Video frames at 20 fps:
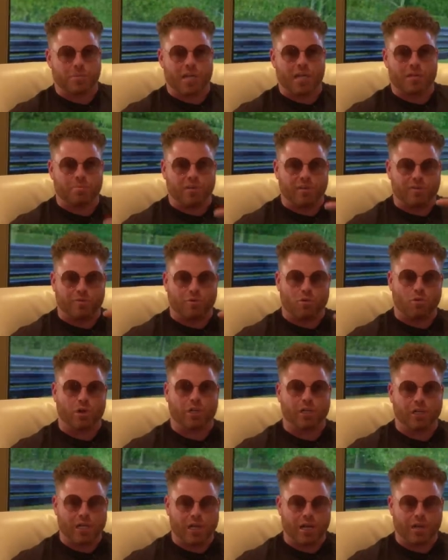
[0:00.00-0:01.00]
made me
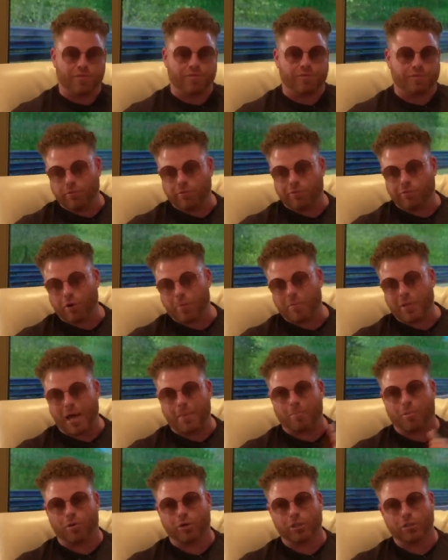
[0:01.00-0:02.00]
fall in love. From
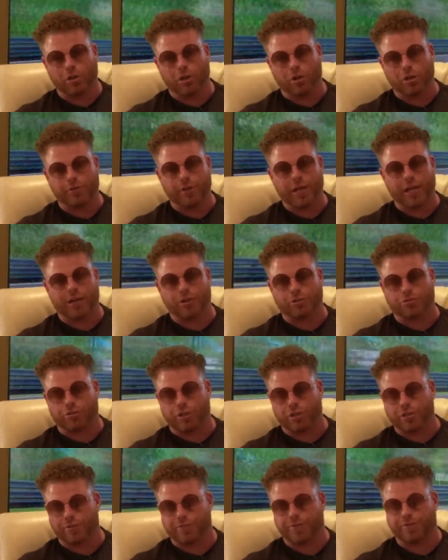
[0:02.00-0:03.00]
that point on then I
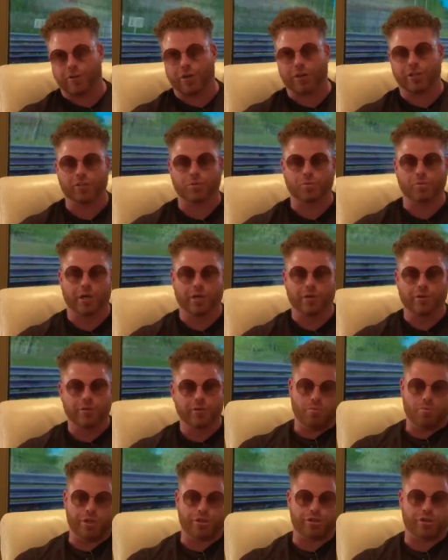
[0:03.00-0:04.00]
tried to find one,
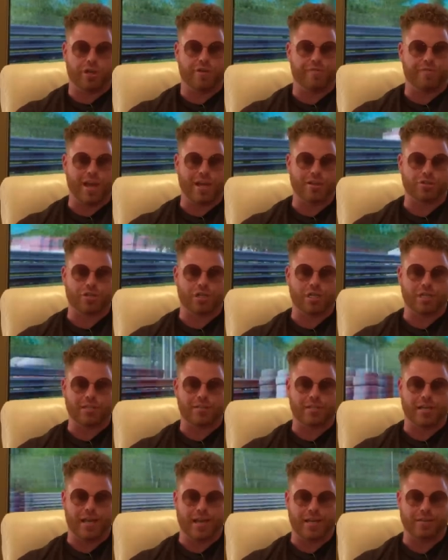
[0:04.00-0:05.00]
which I eventually
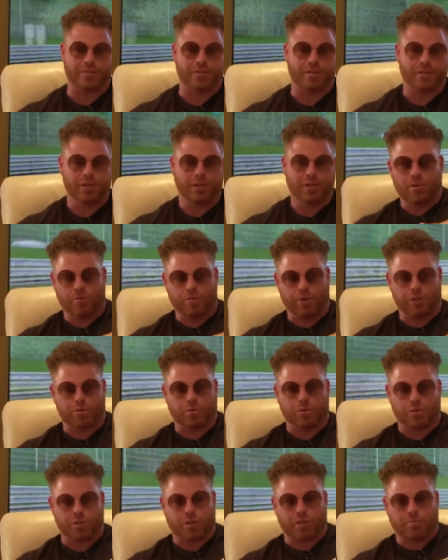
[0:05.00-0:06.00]
did,
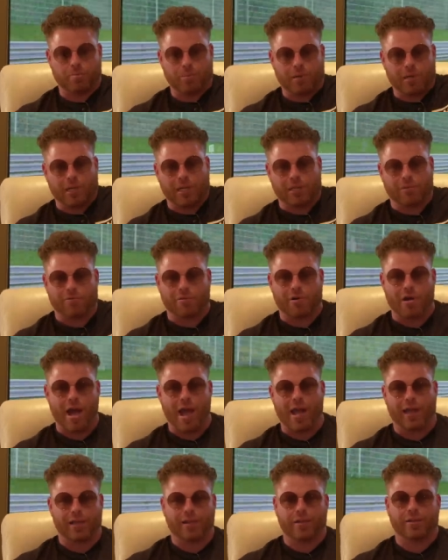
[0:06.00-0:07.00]
which was a complete
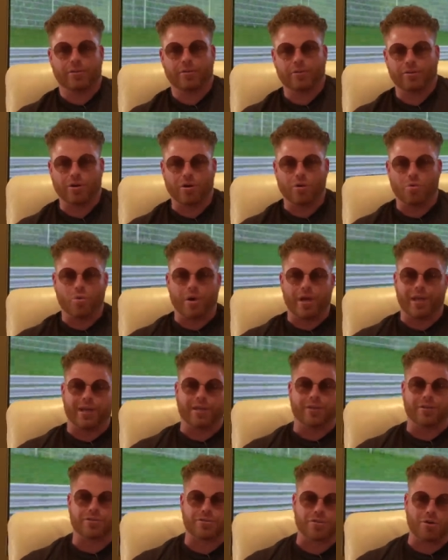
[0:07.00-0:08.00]
wreck. No
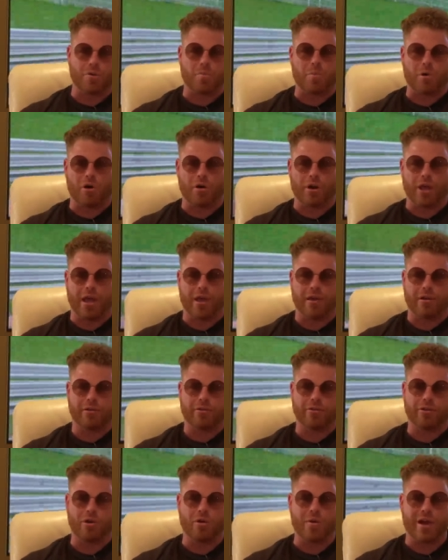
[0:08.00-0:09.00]
wings, no bonnet,
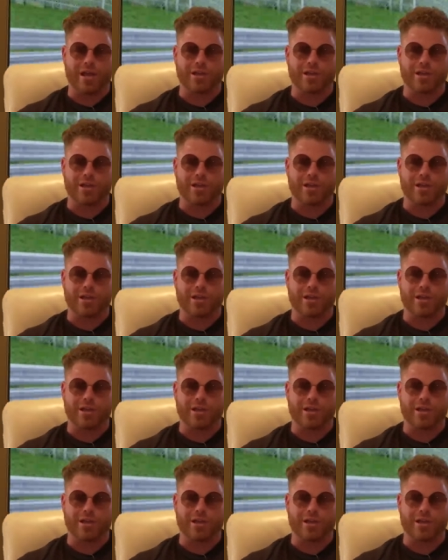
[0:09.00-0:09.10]
no